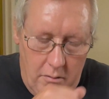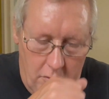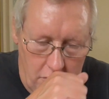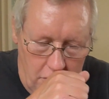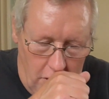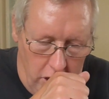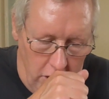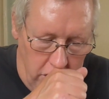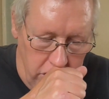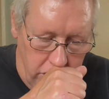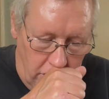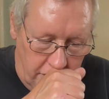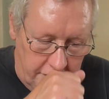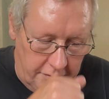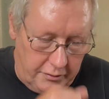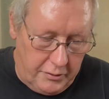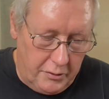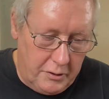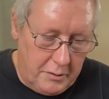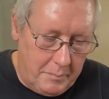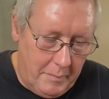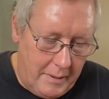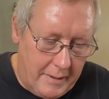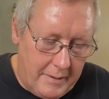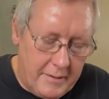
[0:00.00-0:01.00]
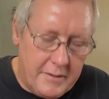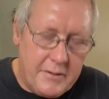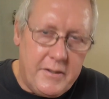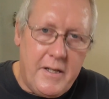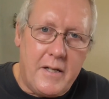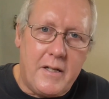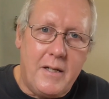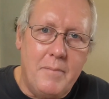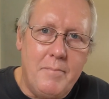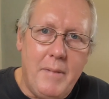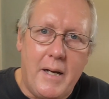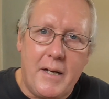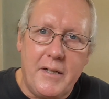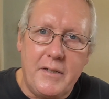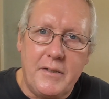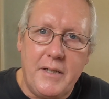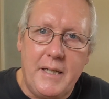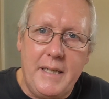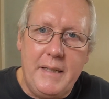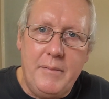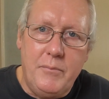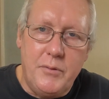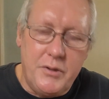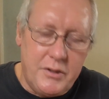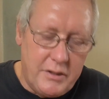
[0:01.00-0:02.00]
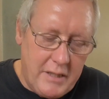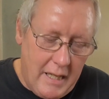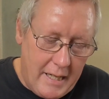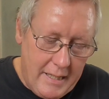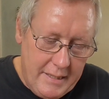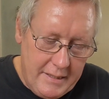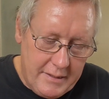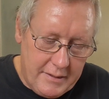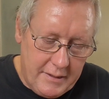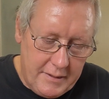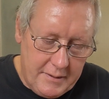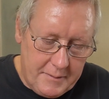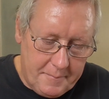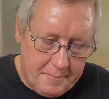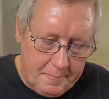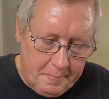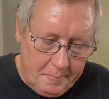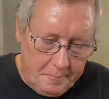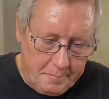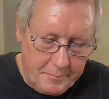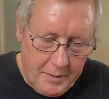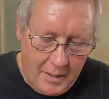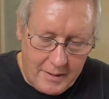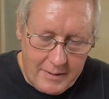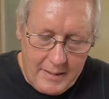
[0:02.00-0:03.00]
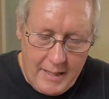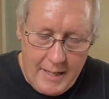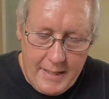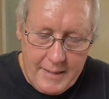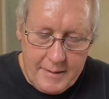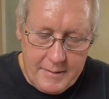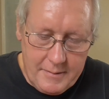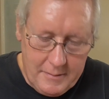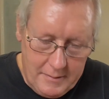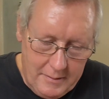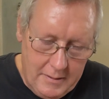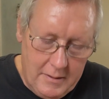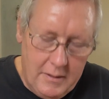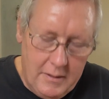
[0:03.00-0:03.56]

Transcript: Excuse me. The second magazine was Daisies, again